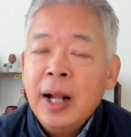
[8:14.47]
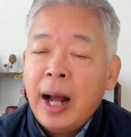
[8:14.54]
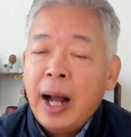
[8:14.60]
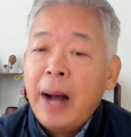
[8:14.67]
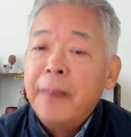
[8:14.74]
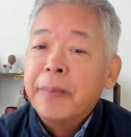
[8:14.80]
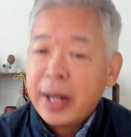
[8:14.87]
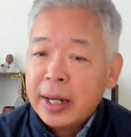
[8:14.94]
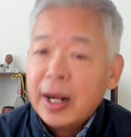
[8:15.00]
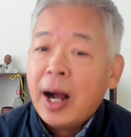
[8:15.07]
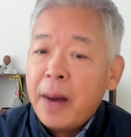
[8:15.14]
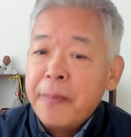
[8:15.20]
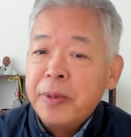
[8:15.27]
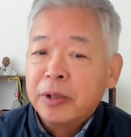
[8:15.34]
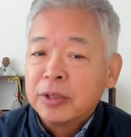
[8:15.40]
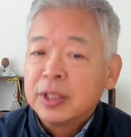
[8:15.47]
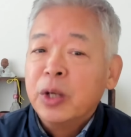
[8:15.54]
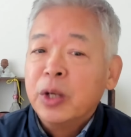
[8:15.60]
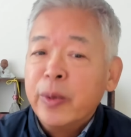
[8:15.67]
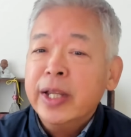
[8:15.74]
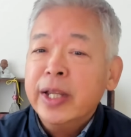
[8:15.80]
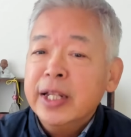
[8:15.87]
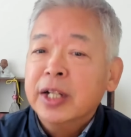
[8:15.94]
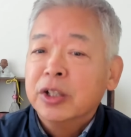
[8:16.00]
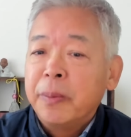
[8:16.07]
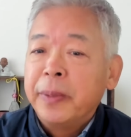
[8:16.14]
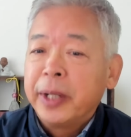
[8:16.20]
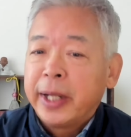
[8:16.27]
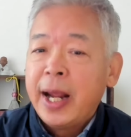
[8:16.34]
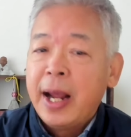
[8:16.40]
Um, and obviously, we need to
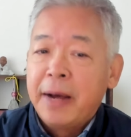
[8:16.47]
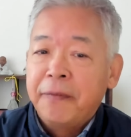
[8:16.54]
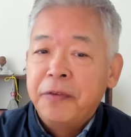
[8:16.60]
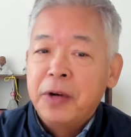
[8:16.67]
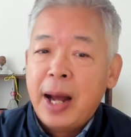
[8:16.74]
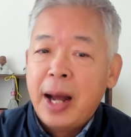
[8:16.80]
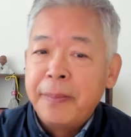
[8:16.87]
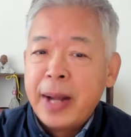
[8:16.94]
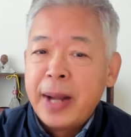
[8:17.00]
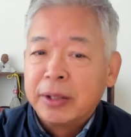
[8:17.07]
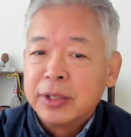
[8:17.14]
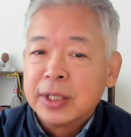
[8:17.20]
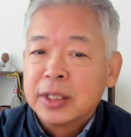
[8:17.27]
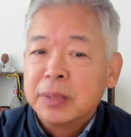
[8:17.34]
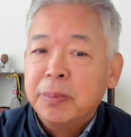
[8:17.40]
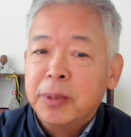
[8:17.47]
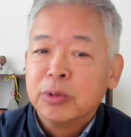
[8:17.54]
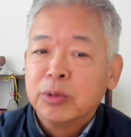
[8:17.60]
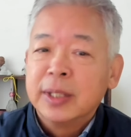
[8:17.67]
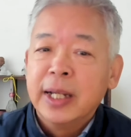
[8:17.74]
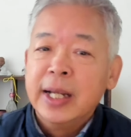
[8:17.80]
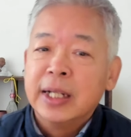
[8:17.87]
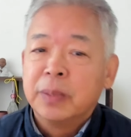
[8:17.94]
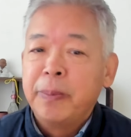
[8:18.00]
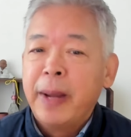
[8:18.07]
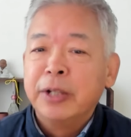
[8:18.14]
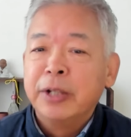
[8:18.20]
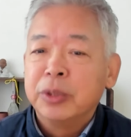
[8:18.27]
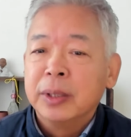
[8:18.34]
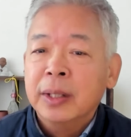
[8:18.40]
be careful about the smooth
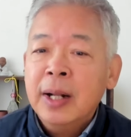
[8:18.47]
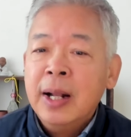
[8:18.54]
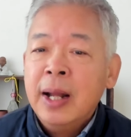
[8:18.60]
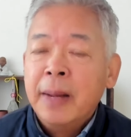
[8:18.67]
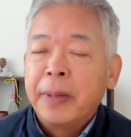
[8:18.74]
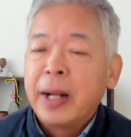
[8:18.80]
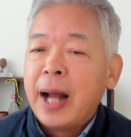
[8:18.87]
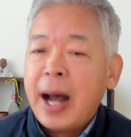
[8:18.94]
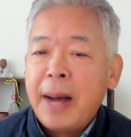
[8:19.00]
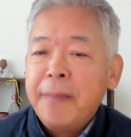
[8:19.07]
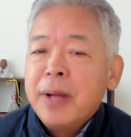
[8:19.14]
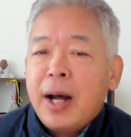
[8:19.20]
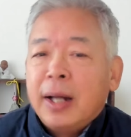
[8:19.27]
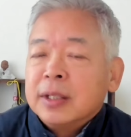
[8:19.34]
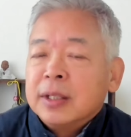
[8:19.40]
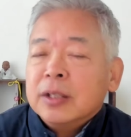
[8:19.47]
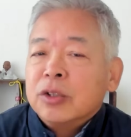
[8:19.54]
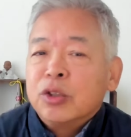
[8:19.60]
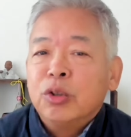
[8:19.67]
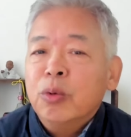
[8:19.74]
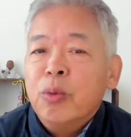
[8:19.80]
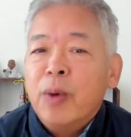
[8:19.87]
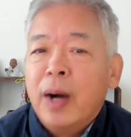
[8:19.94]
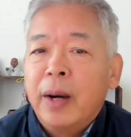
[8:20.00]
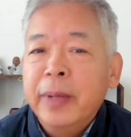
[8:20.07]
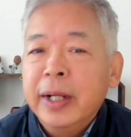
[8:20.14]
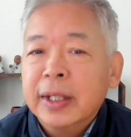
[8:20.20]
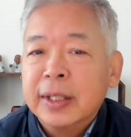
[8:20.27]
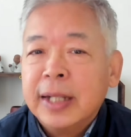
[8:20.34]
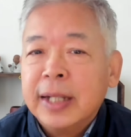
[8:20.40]
expansion. But I'm not too
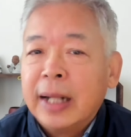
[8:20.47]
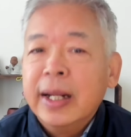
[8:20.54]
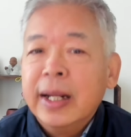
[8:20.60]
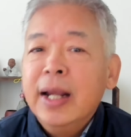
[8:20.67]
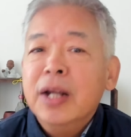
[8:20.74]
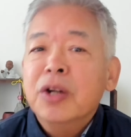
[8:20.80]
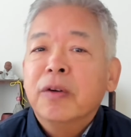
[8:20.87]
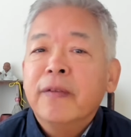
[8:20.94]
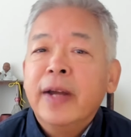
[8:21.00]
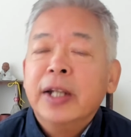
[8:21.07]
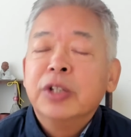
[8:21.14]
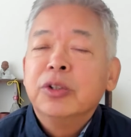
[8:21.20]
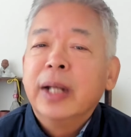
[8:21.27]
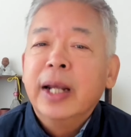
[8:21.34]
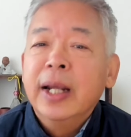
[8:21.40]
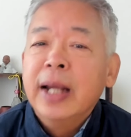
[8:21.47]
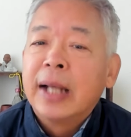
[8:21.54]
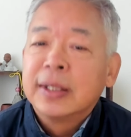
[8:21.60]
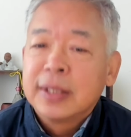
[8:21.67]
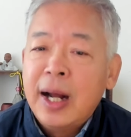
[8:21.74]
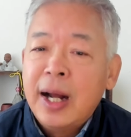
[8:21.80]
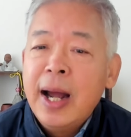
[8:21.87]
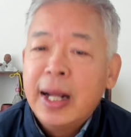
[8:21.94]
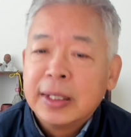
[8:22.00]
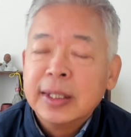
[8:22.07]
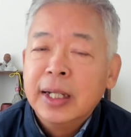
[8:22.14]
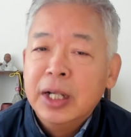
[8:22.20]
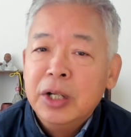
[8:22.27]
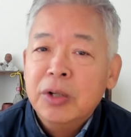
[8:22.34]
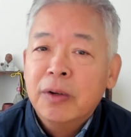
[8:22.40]
worried that innovation, as long as
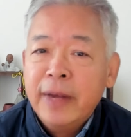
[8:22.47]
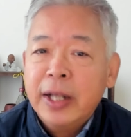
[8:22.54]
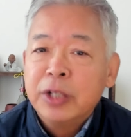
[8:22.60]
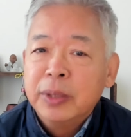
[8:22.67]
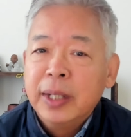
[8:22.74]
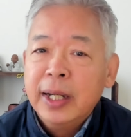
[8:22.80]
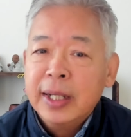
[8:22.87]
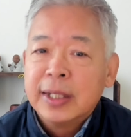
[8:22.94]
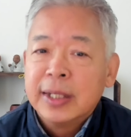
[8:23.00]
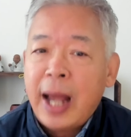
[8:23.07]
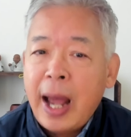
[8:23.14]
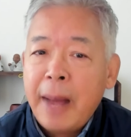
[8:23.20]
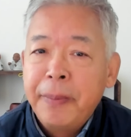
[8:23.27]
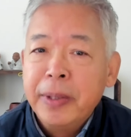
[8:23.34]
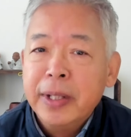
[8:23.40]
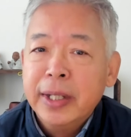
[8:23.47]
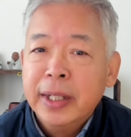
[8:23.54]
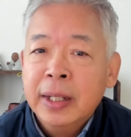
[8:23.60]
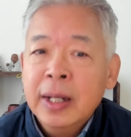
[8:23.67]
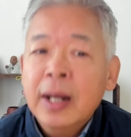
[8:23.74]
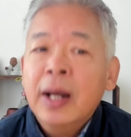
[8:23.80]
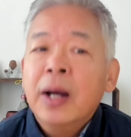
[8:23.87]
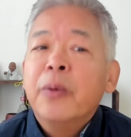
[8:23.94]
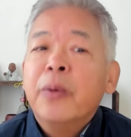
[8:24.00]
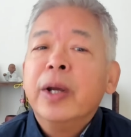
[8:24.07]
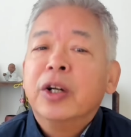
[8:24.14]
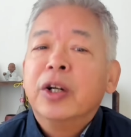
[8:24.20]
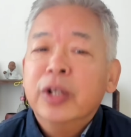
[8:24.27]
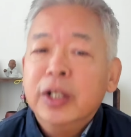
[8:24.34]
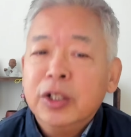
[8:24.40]
innovation is happening we're
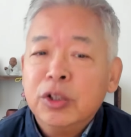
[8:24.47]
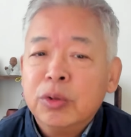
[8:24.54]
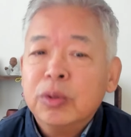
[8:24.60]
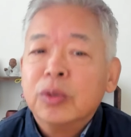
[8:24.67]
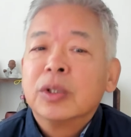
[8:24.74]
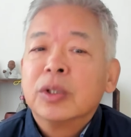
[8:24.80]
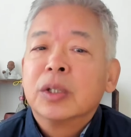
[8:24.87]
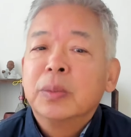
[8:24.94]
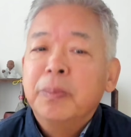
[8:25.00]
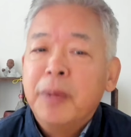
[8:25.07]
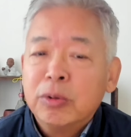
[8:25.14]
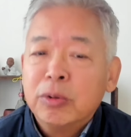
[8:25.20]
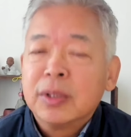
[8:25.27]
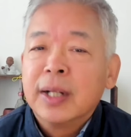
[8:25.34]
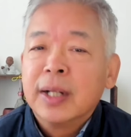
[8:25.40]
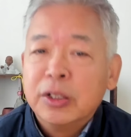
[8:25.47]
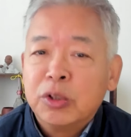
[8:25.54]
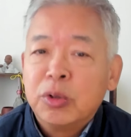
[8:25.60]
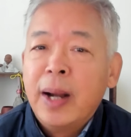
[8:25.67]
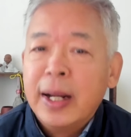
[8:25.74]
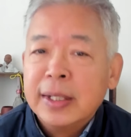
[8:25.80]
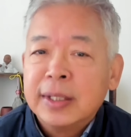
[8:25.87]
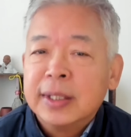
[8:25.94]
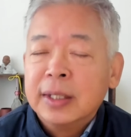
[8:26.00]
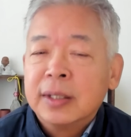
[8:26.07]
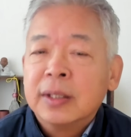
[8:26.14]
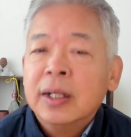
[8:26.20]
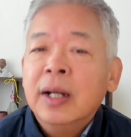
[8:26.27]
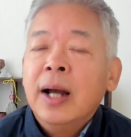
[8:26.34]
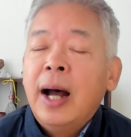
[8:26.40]
going to smoothly transit,
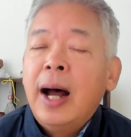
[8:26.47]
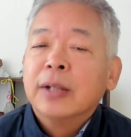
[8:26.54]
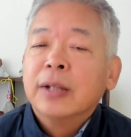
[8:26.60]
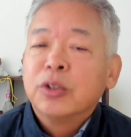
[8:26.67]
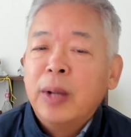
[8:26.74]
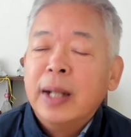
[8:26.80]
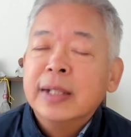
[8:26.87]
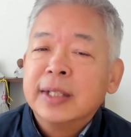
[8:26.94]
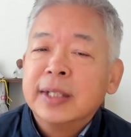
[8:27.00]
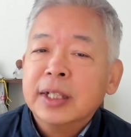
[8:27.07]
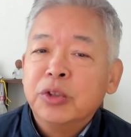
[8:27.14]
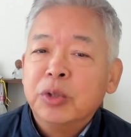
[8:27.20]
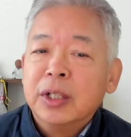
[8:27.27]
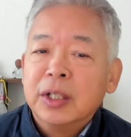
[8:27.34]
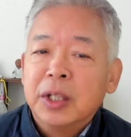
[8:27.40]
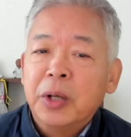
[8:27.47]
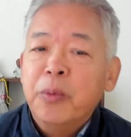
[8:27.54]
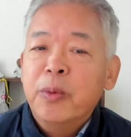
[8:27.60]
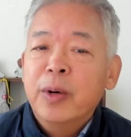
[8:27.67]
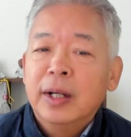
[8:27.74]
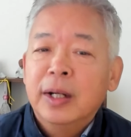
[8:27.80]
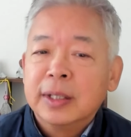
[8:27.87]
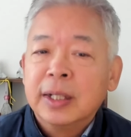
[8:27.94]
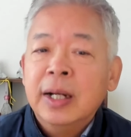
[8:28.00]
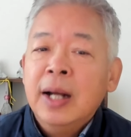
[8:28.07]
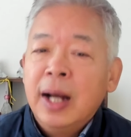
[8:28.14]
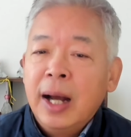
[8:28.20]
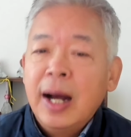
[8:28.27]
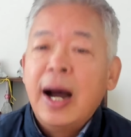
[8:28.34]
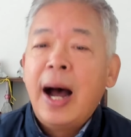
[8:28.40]
uh, transition toward
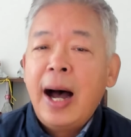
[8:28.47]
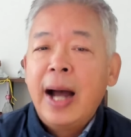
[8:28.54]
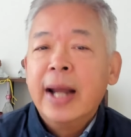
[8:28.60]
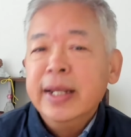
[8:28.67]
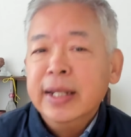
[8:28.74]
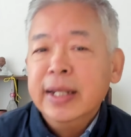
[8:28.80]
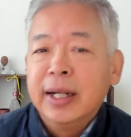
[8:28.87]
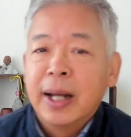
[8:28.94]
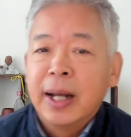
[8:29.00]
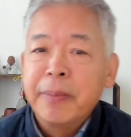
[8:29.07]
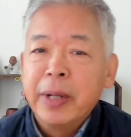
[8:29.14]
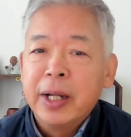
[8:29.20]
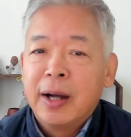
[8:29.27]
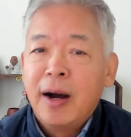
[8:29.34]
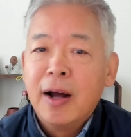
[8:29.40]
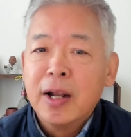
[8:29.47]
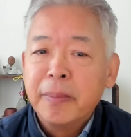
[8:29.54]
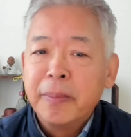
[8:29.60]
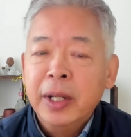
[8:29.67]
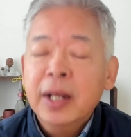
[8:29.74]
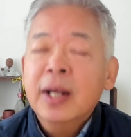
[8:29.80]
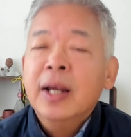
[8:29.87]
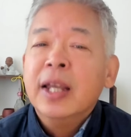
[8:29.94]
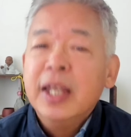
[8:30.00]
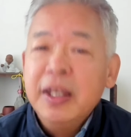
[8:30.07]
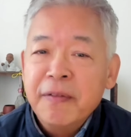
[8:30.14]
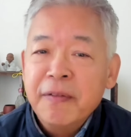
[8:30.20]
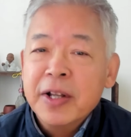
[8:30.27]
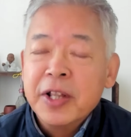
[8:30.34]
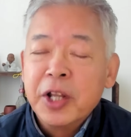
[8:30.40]
a high income economy,
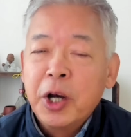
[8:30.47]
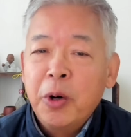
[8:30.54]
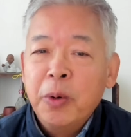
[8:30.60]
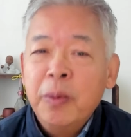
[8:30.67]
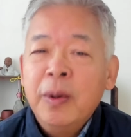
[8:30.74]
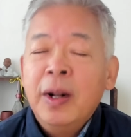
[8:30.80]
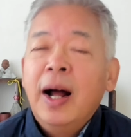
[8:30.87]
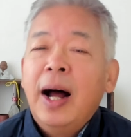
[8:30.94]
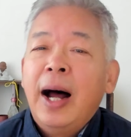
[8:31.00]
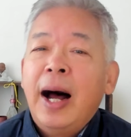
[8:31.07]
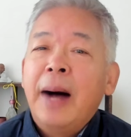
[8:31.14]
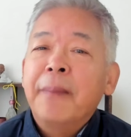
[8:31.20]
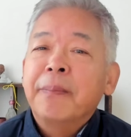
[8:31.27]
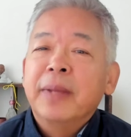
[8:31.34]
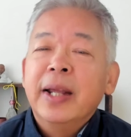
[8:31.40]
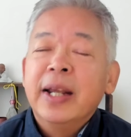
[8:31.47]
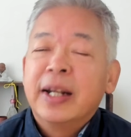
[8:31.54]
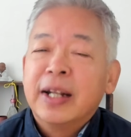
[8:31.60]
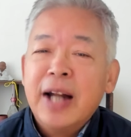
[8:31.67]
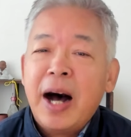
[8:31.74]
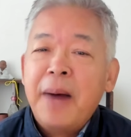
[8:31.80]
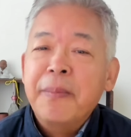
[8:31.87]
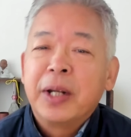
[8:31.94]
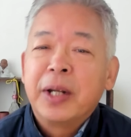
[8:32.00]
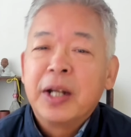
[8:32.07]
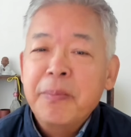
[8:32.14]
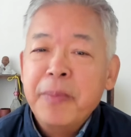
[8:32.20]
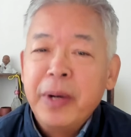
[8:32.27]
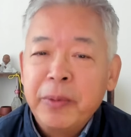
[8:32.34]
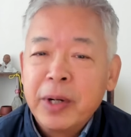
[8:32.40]
even though um, economic
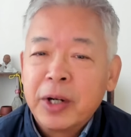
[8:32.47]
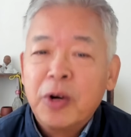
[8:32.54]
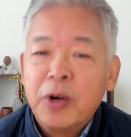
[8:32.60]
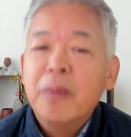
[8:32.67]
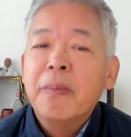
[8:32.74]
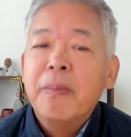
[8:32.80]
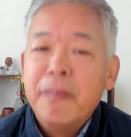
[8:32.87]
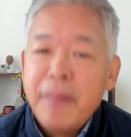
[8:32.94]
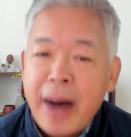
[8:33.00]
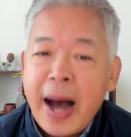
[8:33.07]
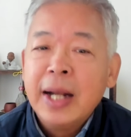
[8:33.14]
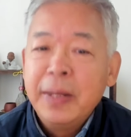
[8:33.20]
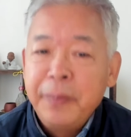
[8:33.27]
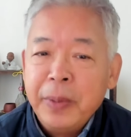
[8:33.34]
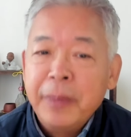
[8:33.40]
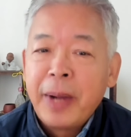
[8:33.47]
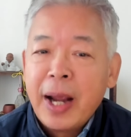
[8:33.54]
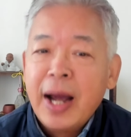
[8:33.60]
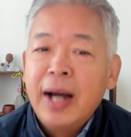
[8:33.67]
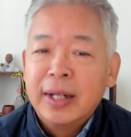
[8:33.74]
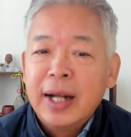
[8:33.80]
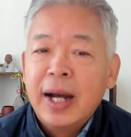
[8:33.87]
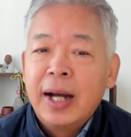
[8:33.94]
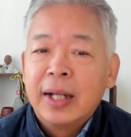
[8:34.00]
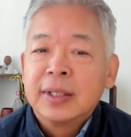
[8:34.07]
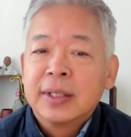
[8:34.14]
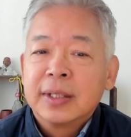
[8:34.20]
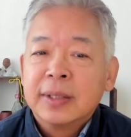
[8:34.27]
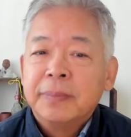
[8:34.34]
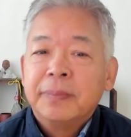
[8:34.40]
miracle might be behind
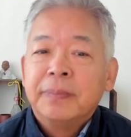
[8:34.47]
us.